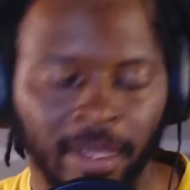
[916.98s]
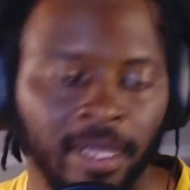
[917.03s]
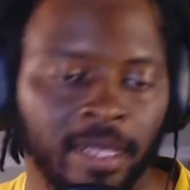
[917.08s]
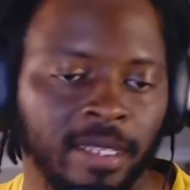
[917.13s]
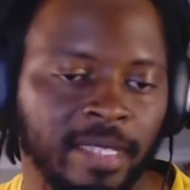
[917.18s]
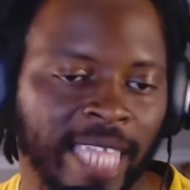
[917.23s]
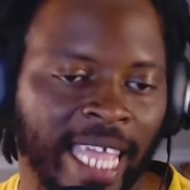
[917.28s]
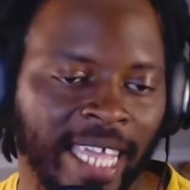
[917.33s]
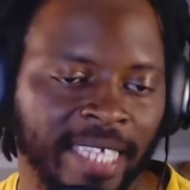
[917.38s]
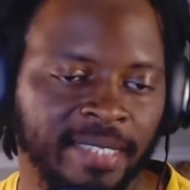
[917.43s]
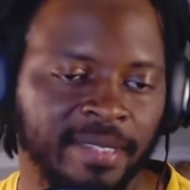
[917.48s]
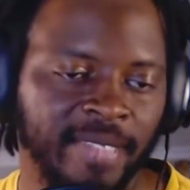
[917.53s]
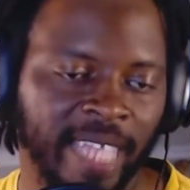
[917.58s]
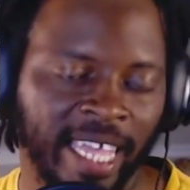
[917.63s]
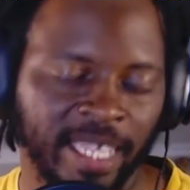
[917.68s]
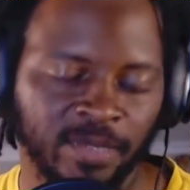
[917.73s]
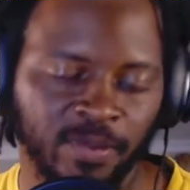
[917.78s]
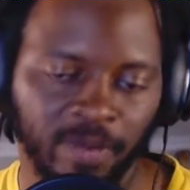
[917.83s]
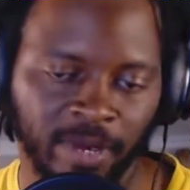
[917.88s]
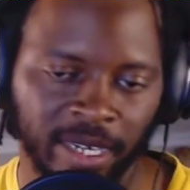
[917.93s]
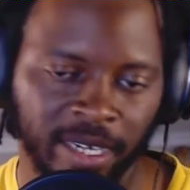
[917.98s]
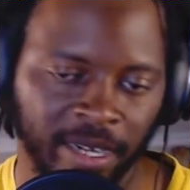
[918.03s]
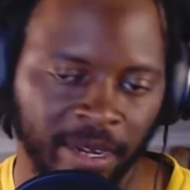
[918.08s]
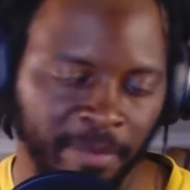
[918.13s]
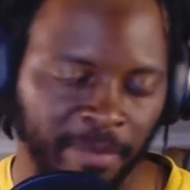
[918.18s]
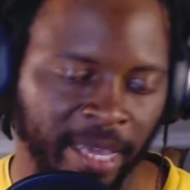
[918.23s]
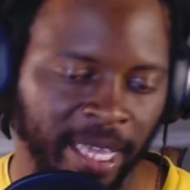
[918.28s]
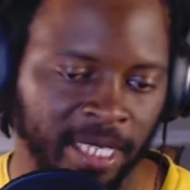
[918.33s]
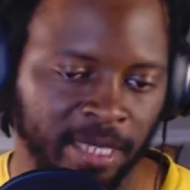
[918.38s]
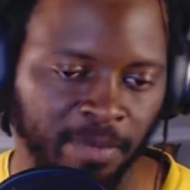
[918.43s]
That's one of the
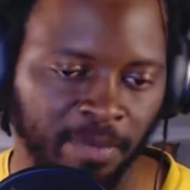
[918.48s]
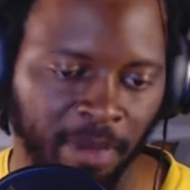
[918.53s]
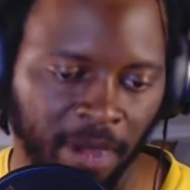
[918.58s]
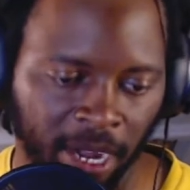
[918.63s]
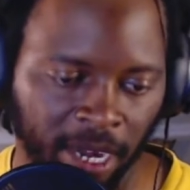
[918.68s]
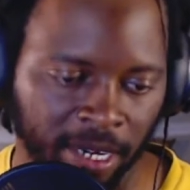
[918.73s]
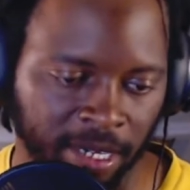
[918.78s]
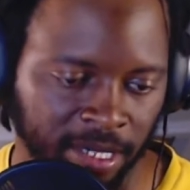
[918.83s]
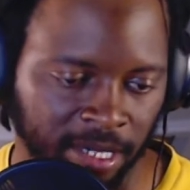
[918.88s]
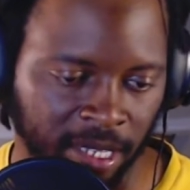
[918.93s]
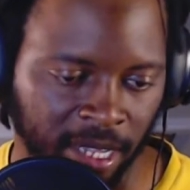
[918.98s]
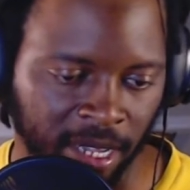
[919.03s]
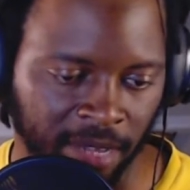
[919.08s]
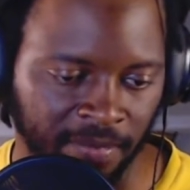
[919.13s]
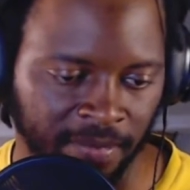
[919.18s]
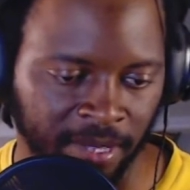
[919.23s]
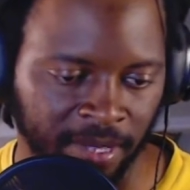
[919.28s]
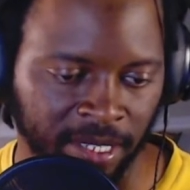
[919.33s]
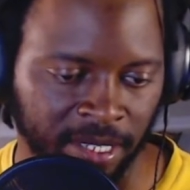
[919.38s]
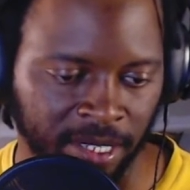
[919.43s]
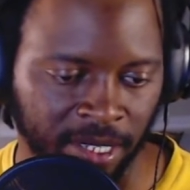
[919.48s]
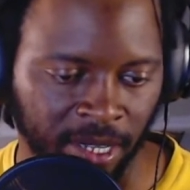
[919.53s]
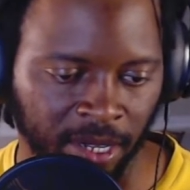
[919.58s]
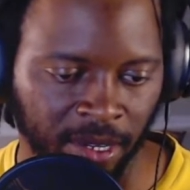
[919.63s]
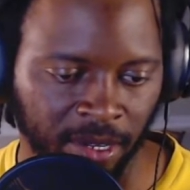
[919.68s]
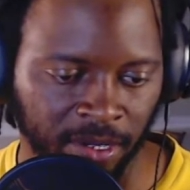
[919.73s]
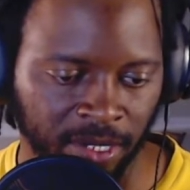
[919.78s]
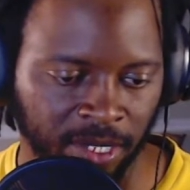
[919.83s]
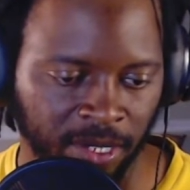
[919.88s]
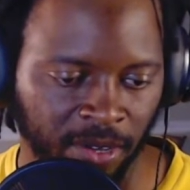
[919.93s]
best bars of this
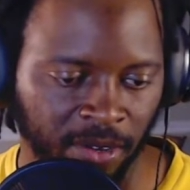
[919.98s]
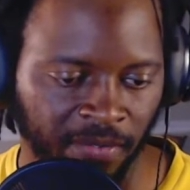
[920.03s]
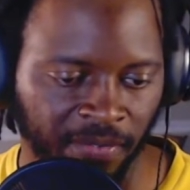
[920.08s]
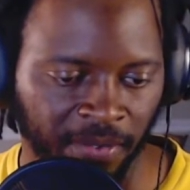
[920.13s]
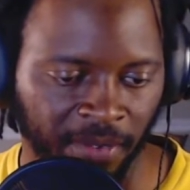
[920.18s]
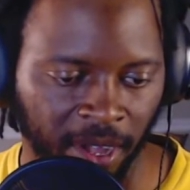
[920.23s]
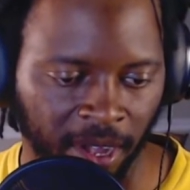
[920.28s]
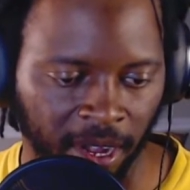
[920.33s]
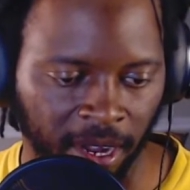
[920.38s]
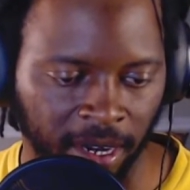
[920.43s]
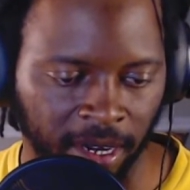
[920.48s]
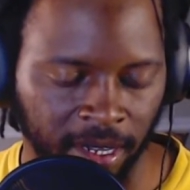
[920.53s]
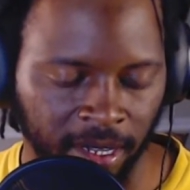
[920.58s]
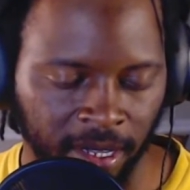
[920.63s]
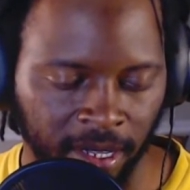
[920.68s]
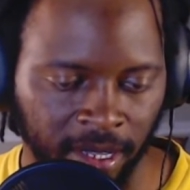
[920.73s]
song so far.